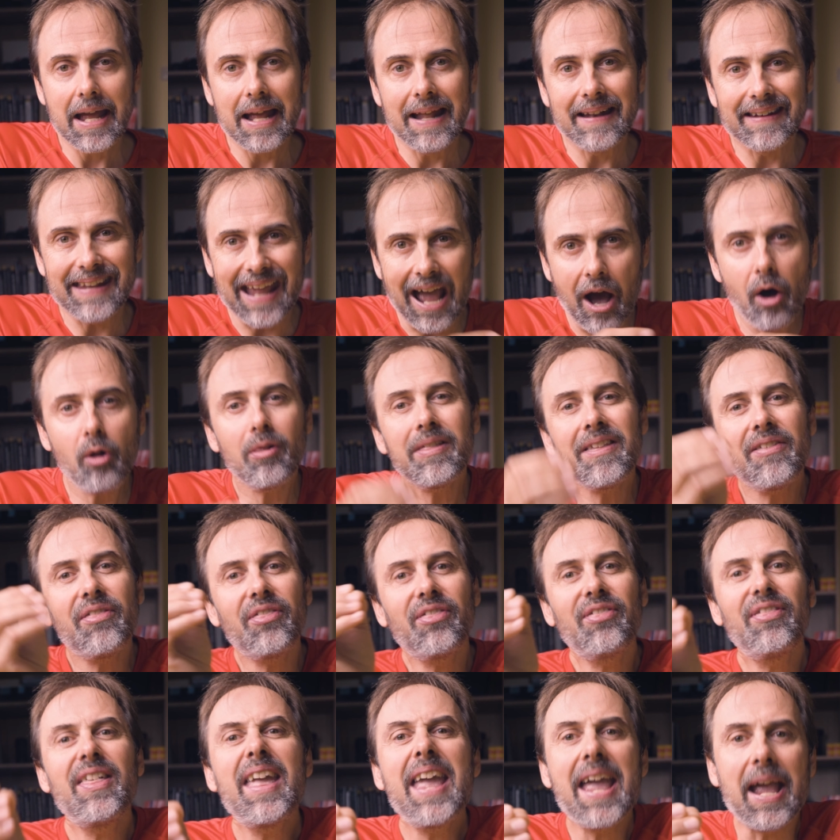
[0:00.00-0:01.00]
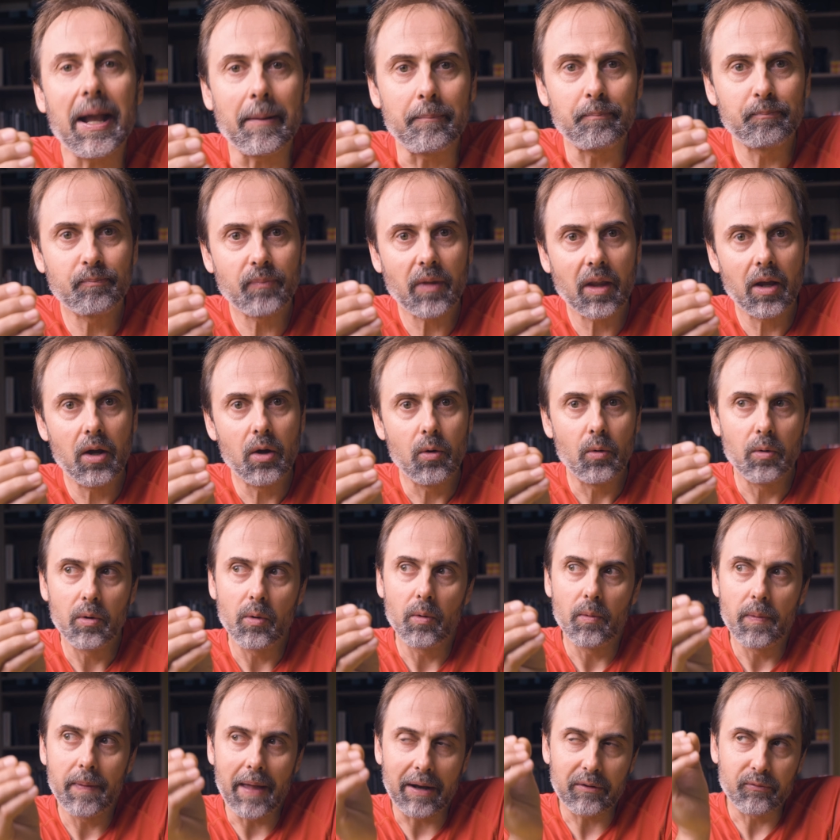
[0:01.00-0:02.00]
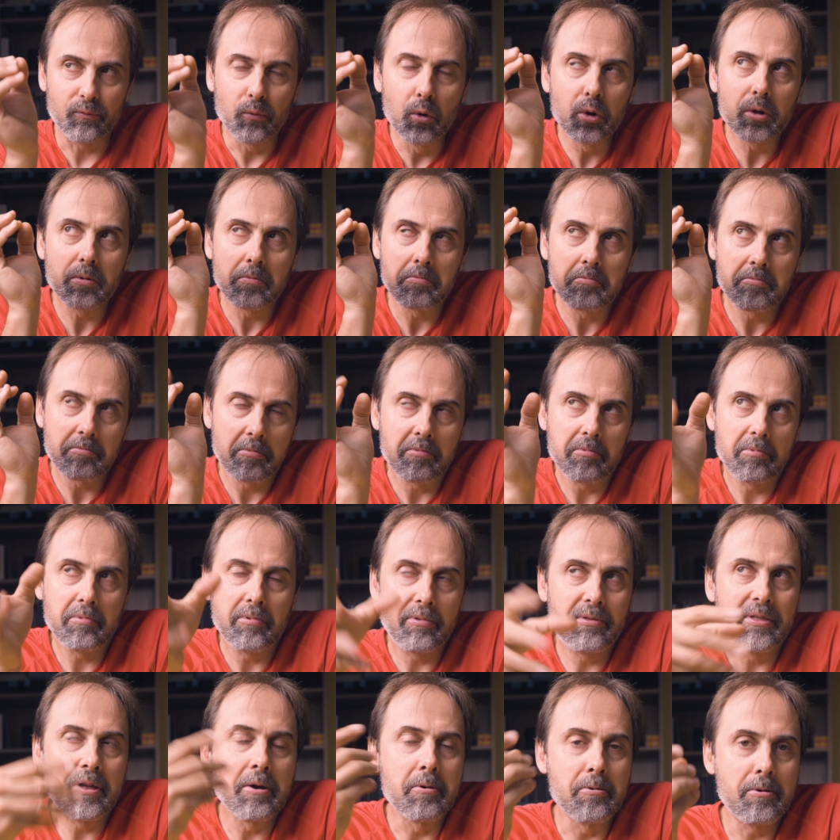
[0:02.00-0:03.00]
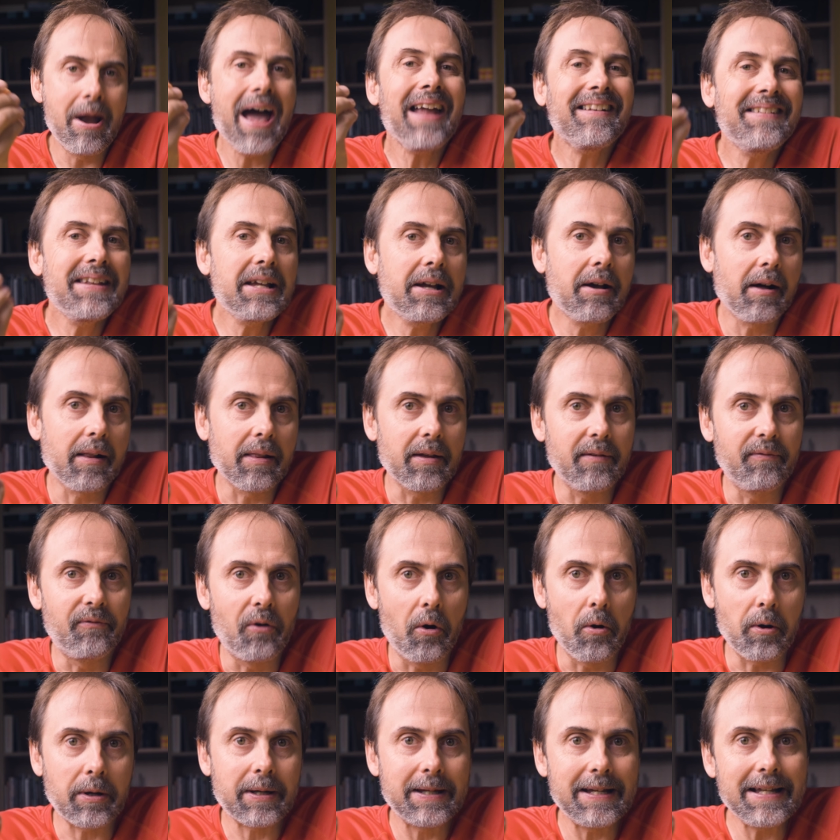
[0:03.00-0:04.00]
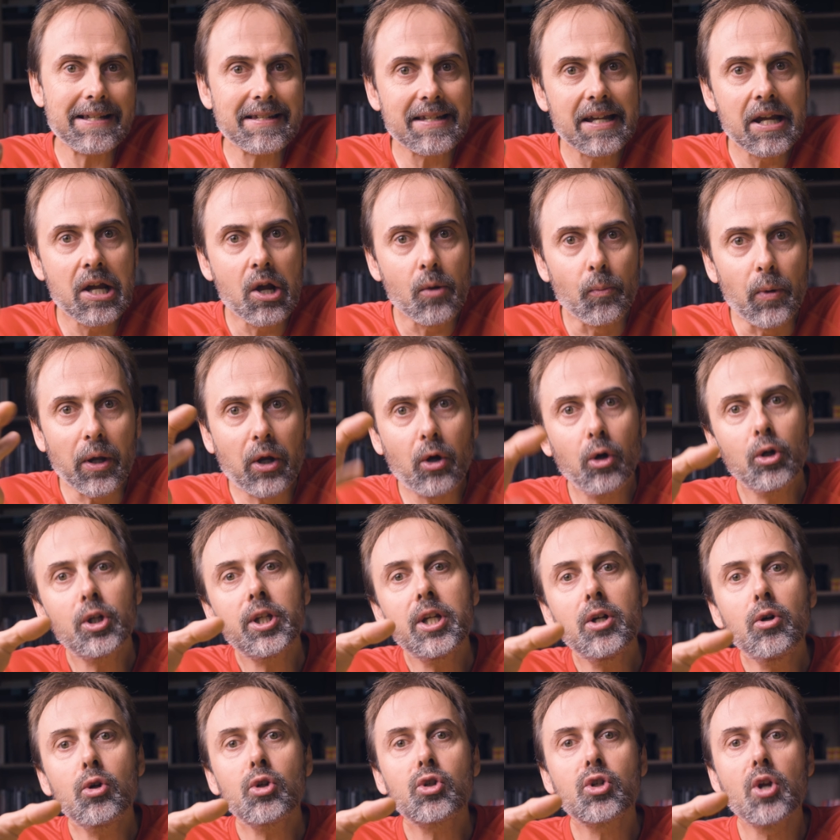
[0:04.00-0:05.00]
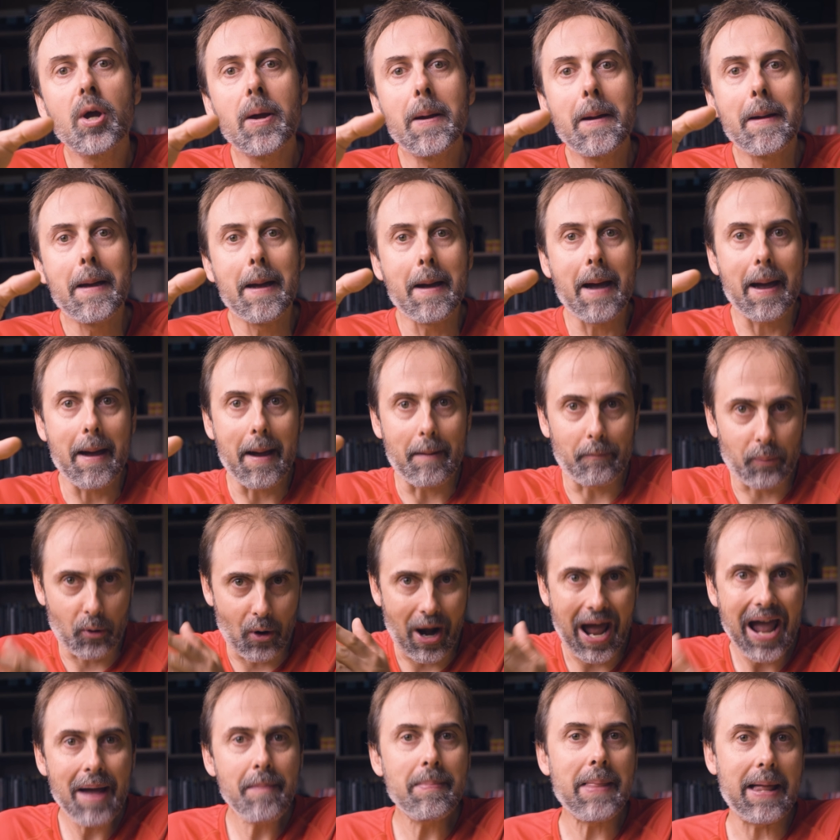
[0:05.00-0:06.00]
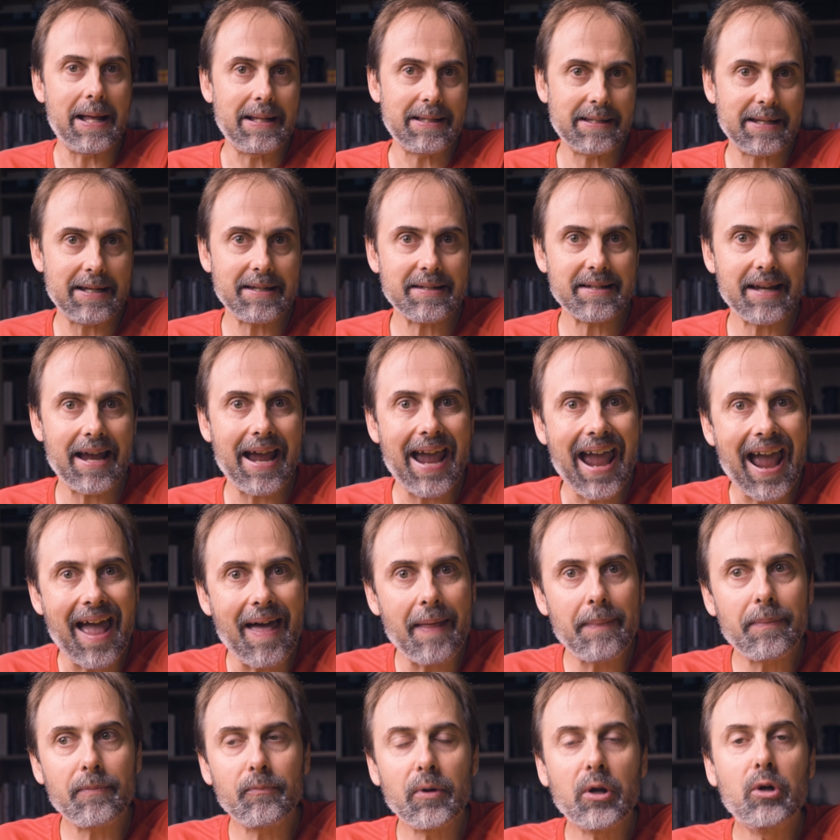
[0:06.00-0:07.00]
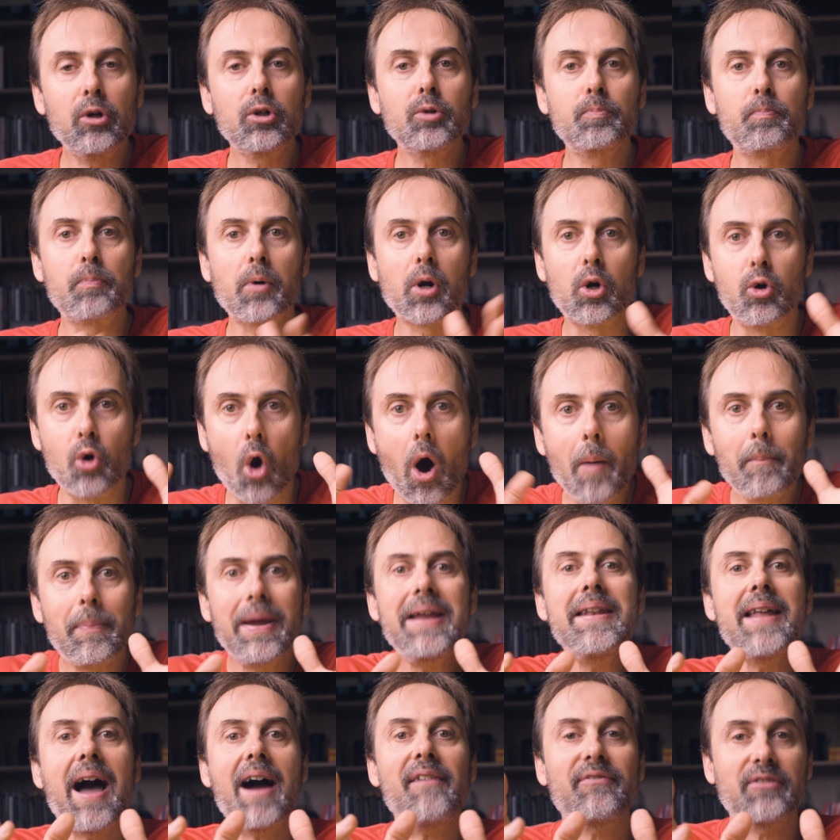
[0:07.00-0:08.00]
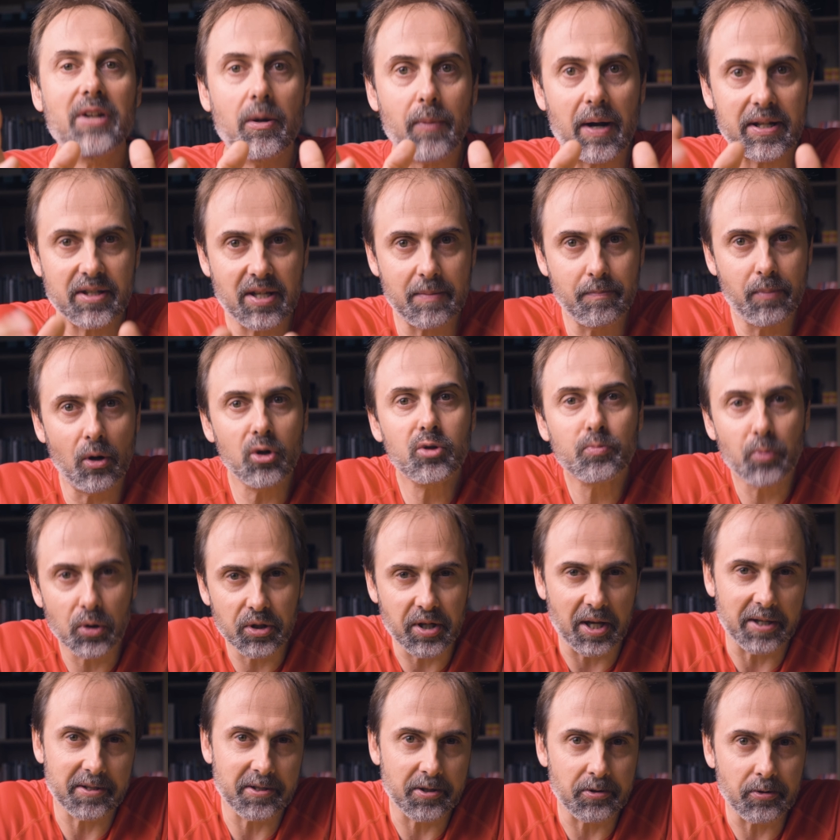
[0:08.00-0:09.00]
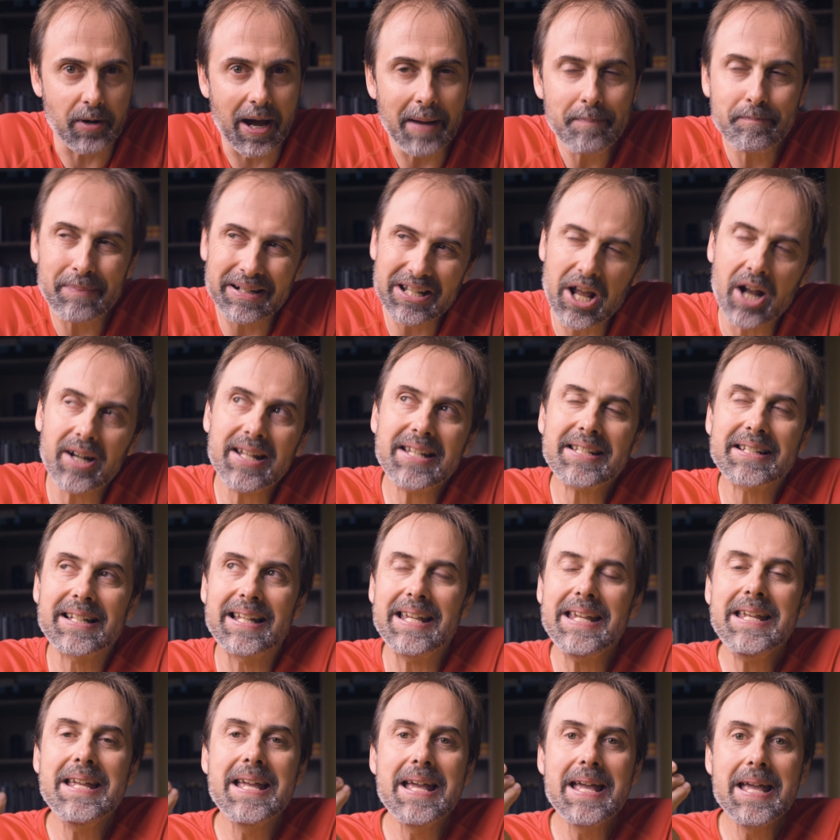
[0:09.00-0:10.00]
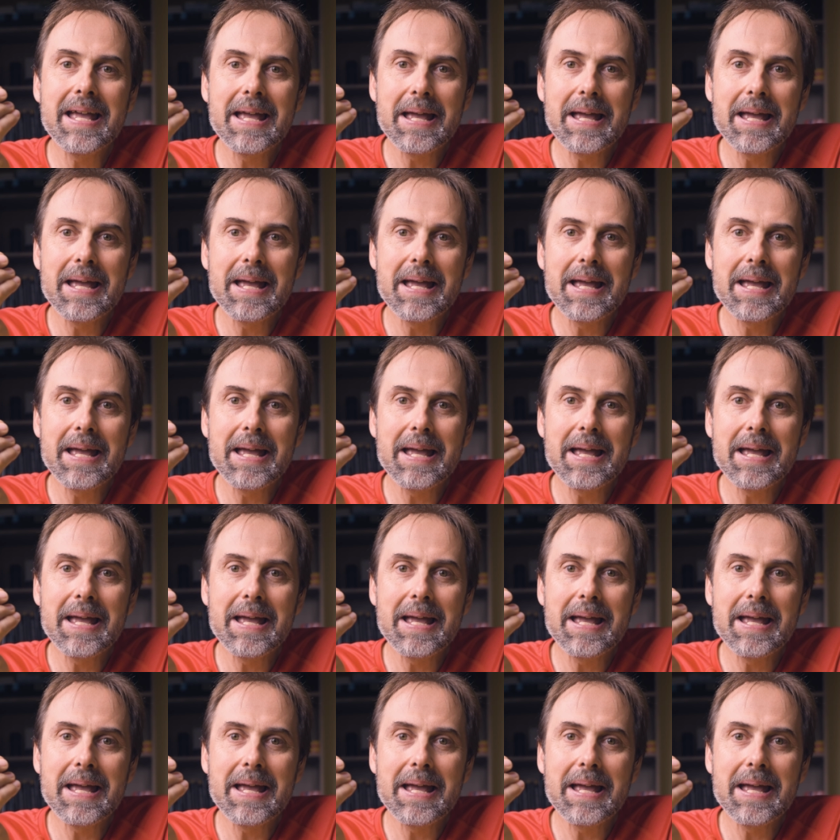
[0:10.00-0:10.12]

The only thing that would theoretically work is we could use prime lenses and we could crop in afterwards in post-processing, right? But honestly,